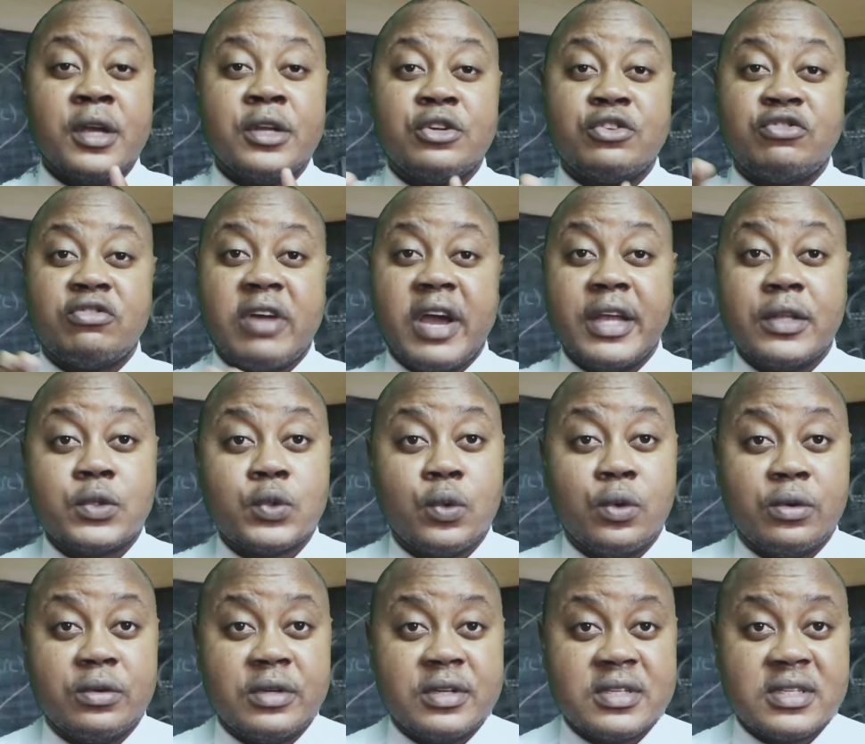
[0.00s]
Try to
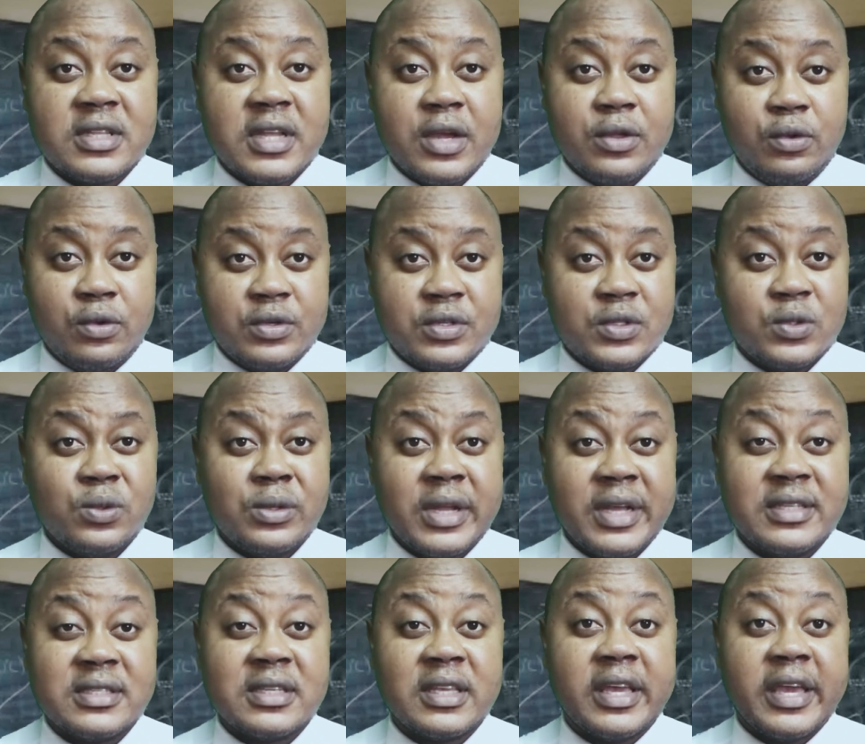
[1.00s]
understand your
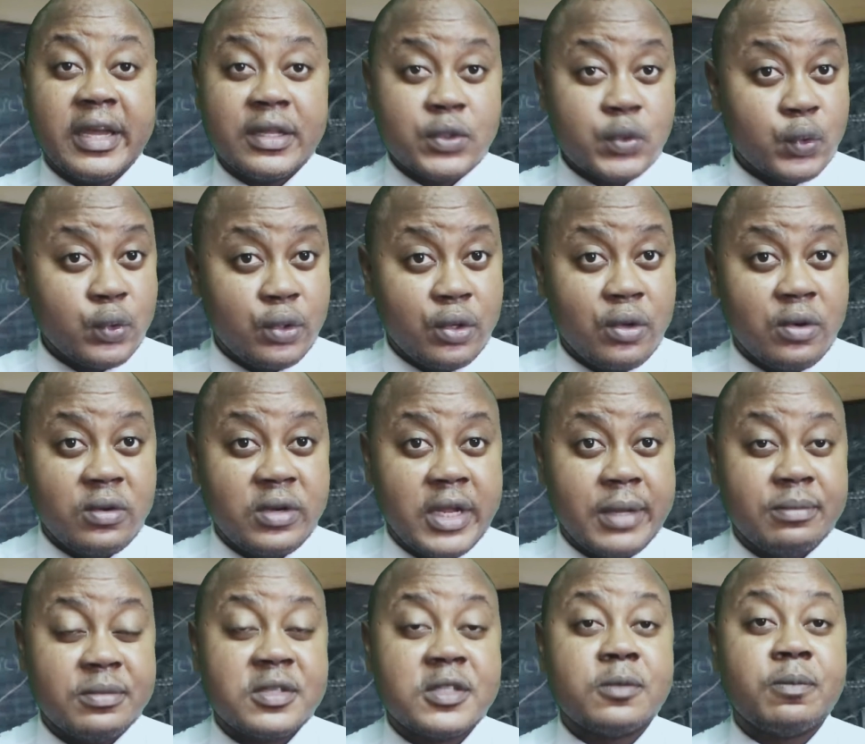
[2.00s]
students, get to know
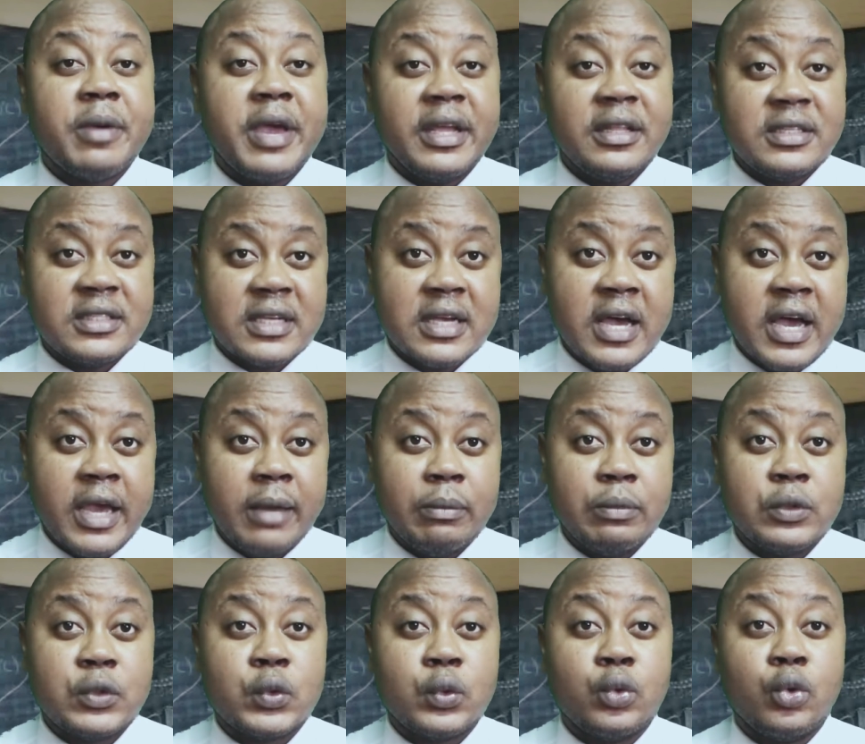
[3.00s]
them, spend time
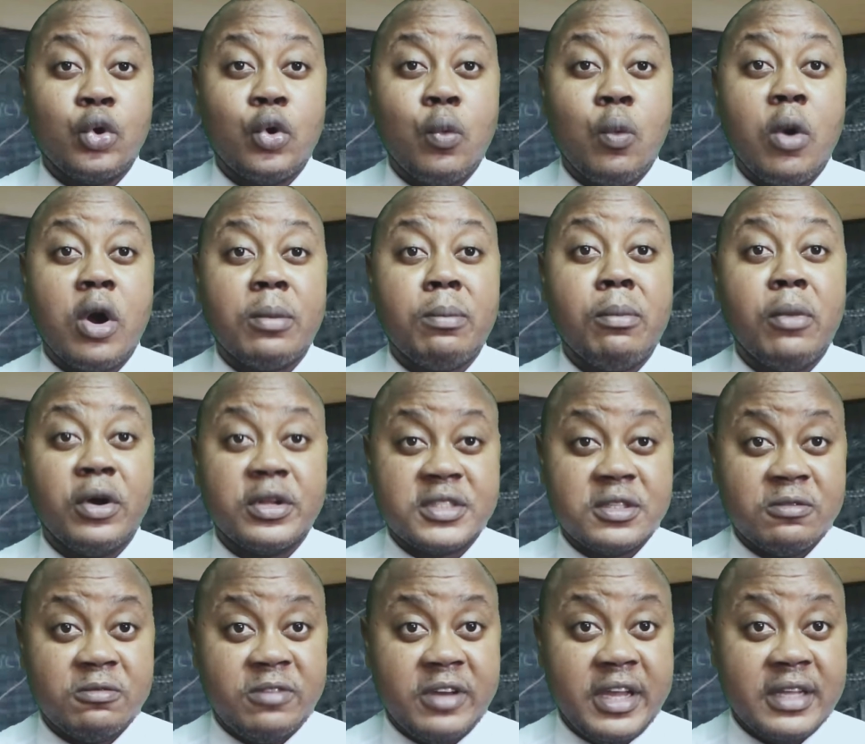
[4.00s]
to know what
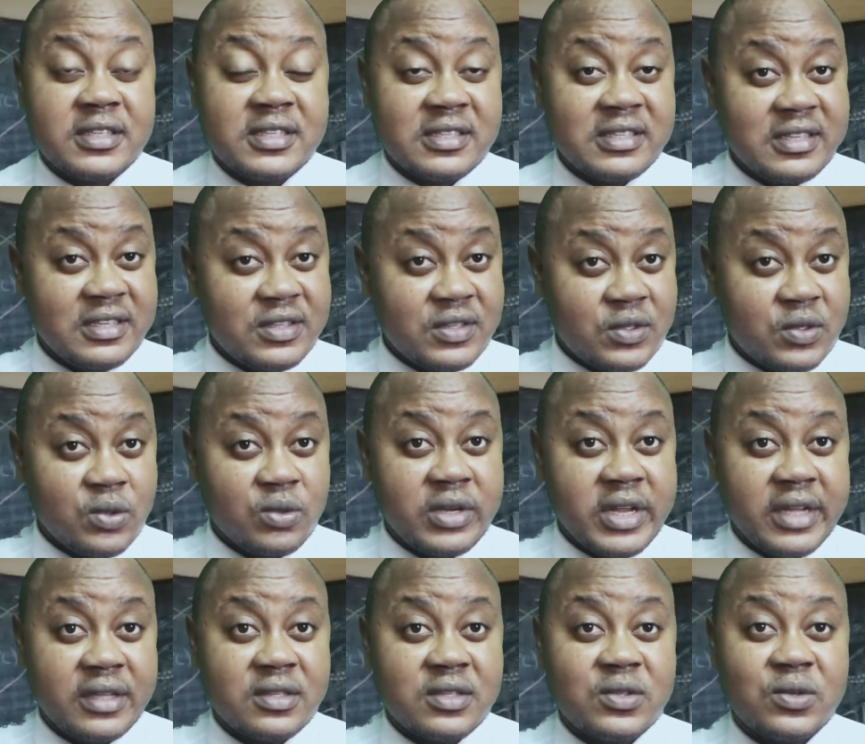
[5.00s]
motivates these
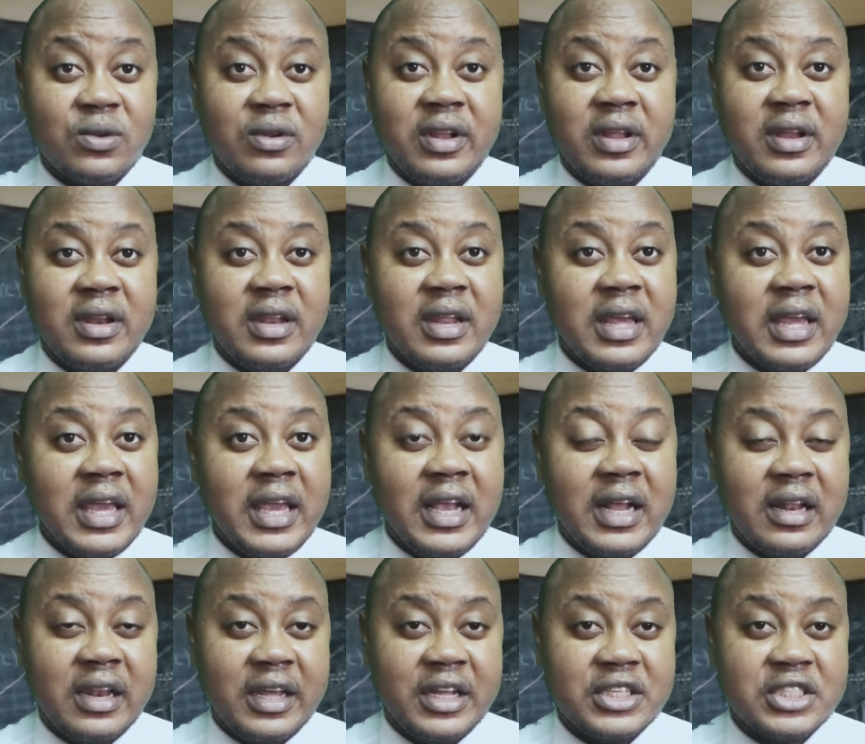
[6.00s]
students to learn
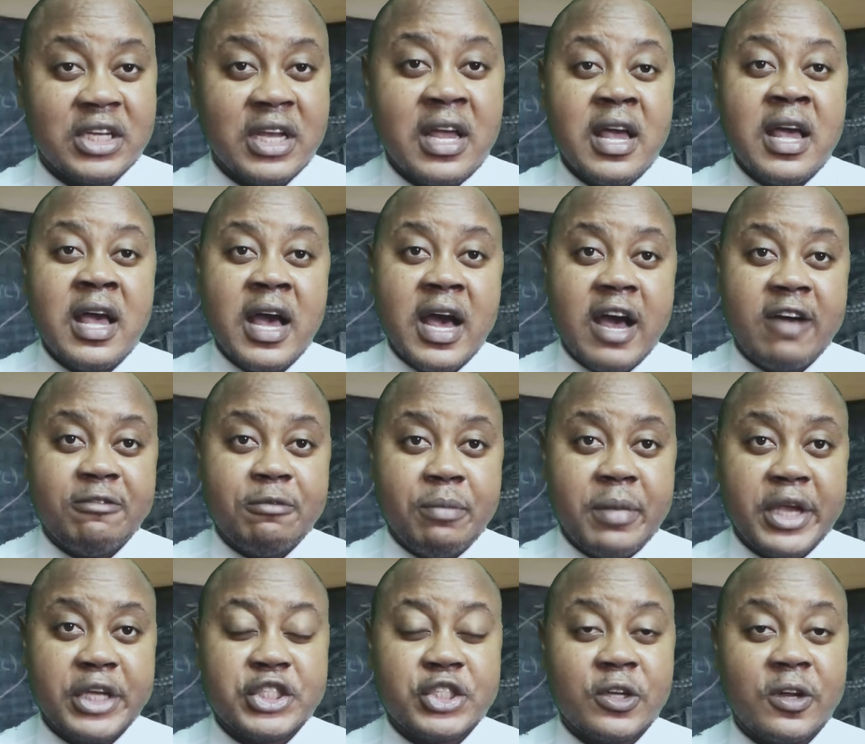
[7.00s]
English. I've
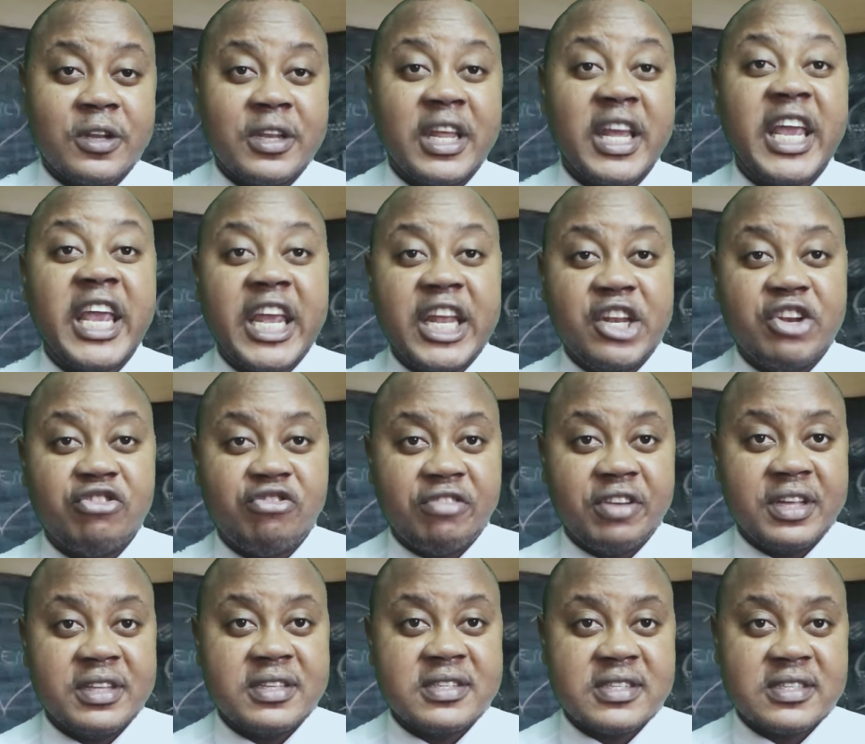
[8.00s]
mentioned
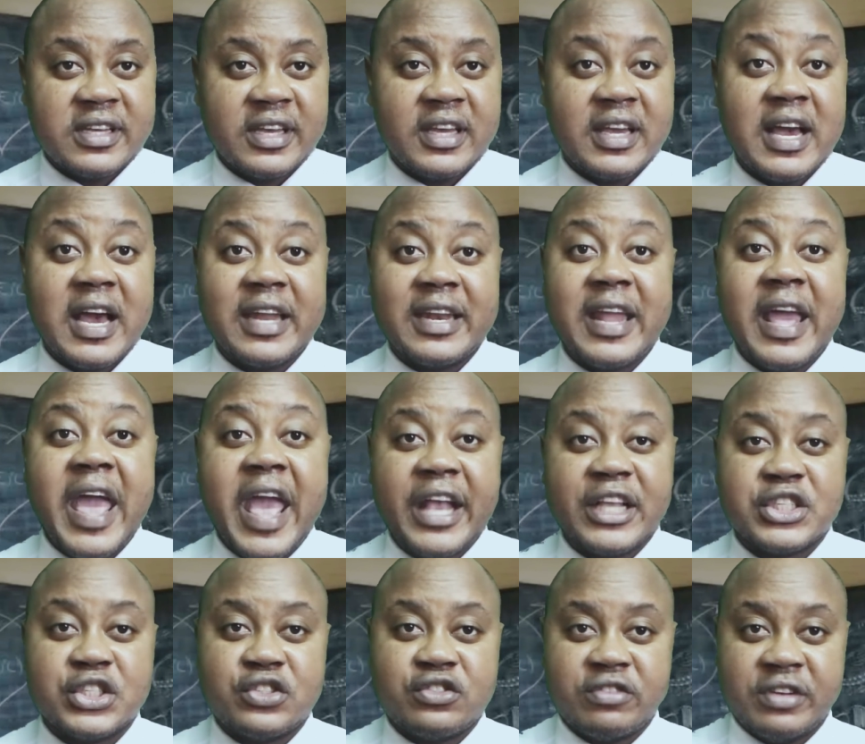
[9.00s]
intrinsic and
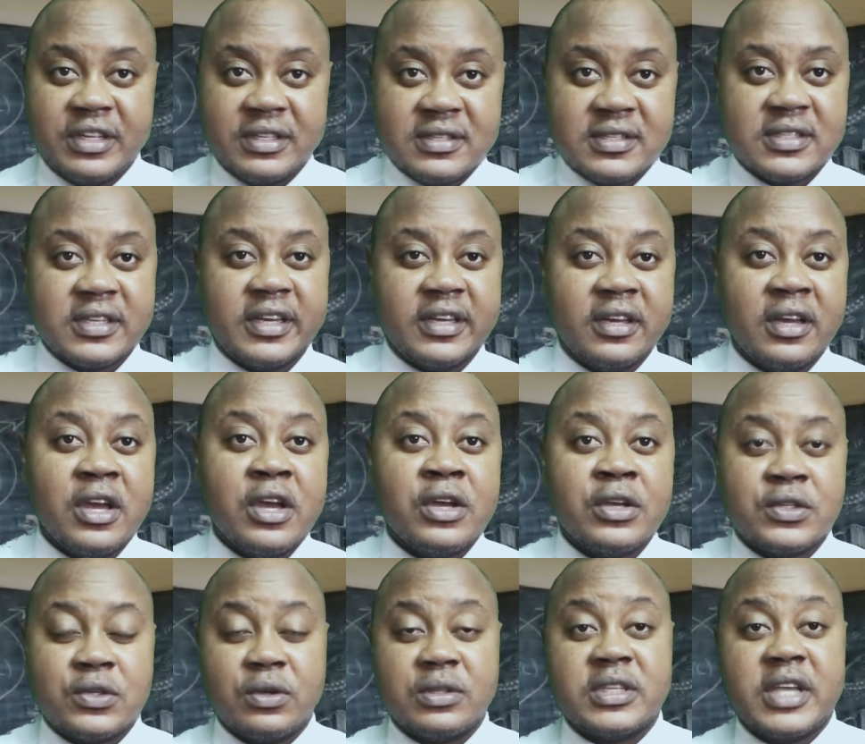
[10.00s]
extrinsic,
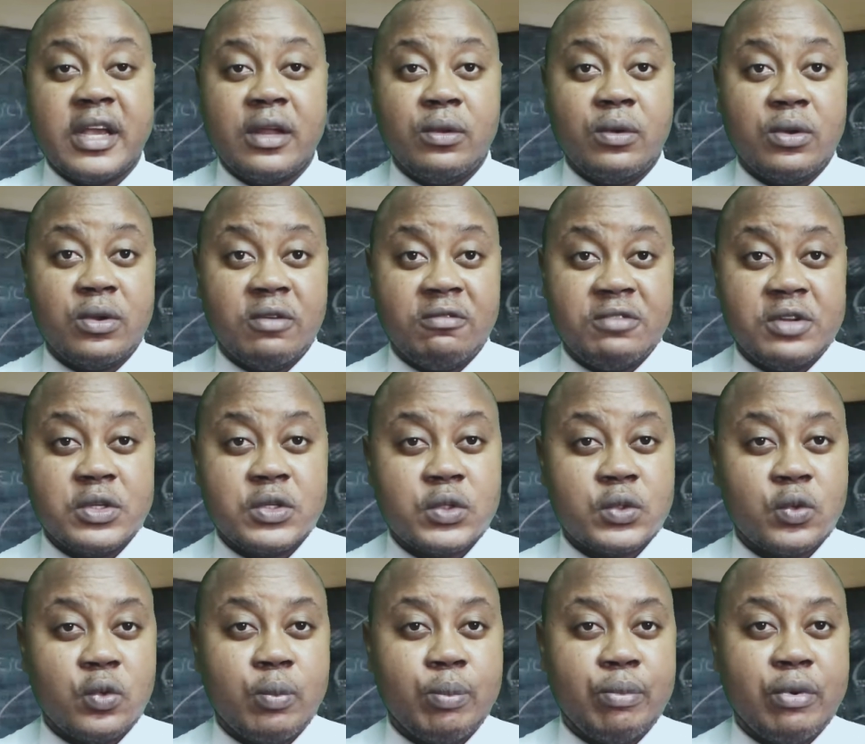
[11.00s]
so take note of these
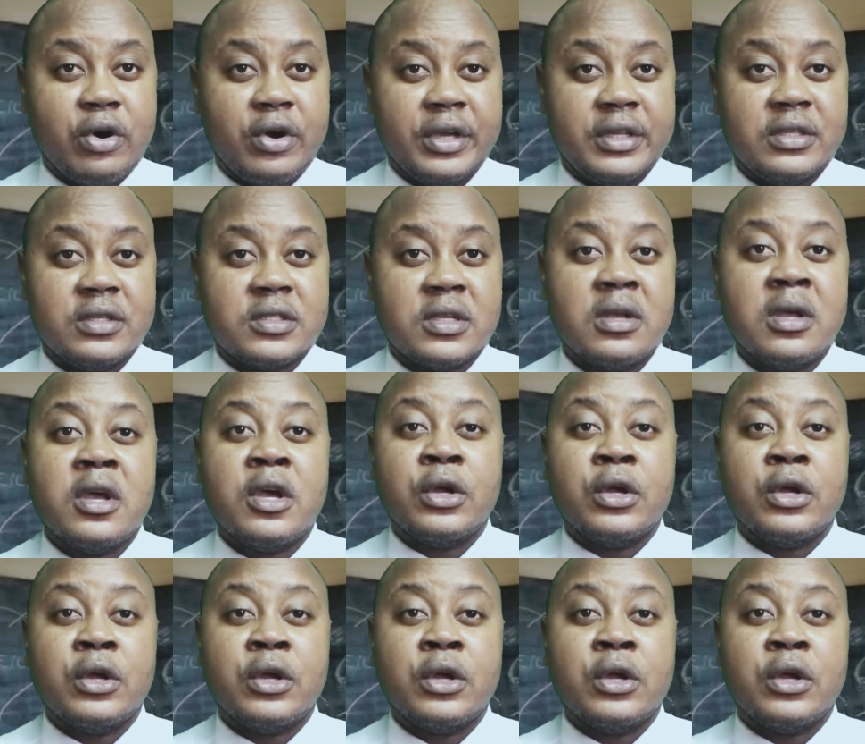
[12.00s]
2 points.